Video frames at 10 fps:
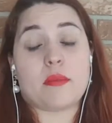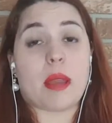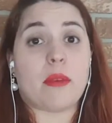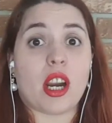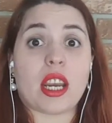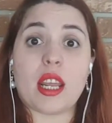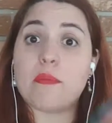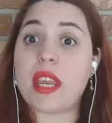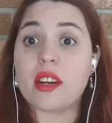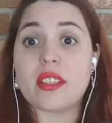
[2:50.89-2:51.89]
my
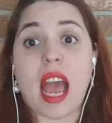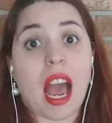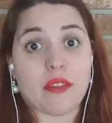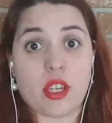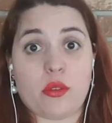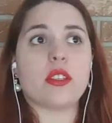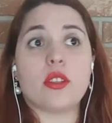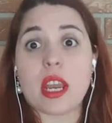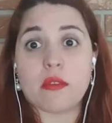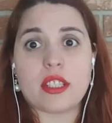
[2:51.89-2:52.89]
marketing peers have used
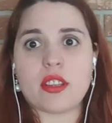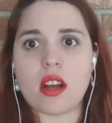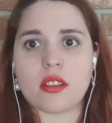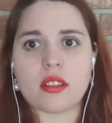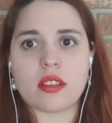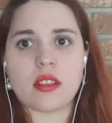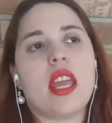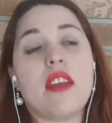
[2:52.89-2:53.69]
to get results.